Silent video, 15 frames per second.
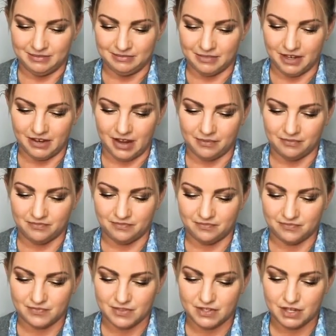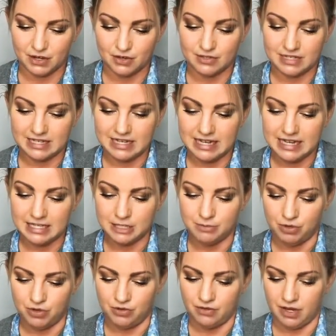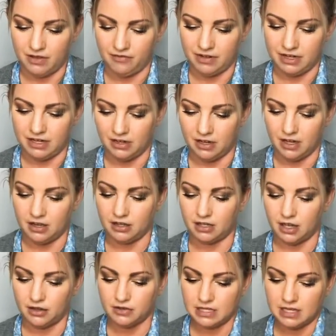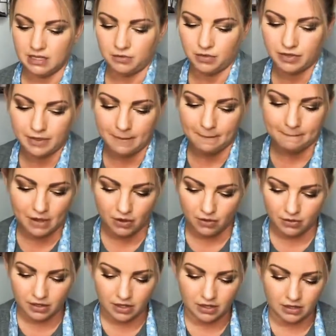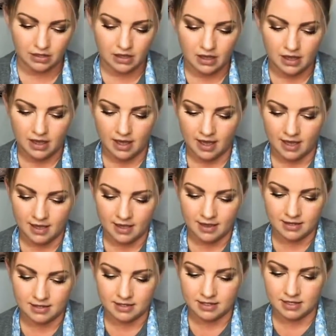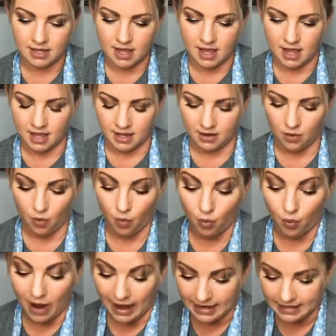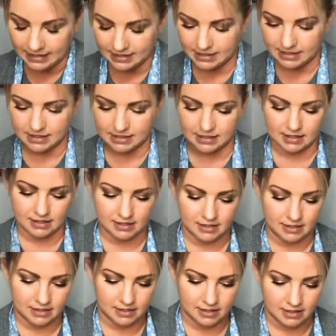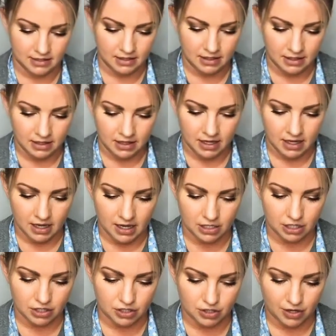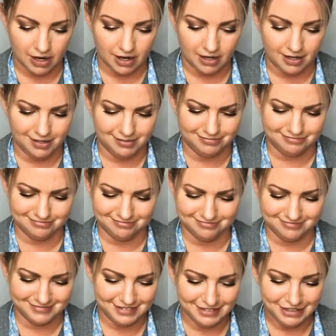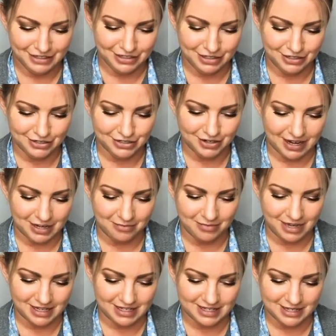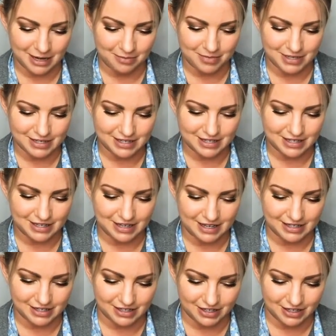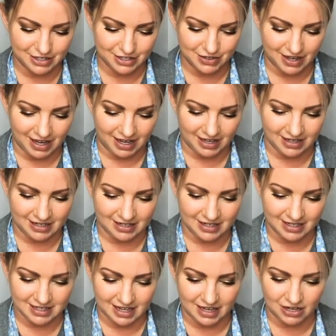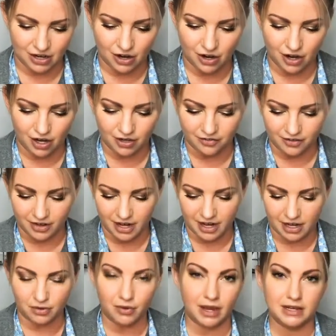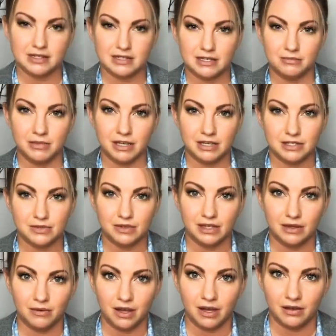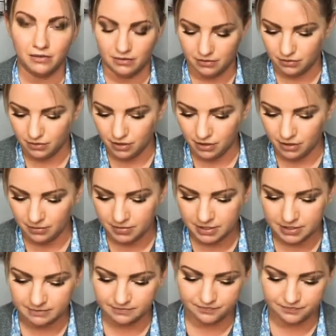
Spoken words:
Okay, so teaspoon of vanilla goes in with the milk and egg whites. And you try to mix it up as good as you can. It's kind of hard for egg whites to mix really well. Whoops.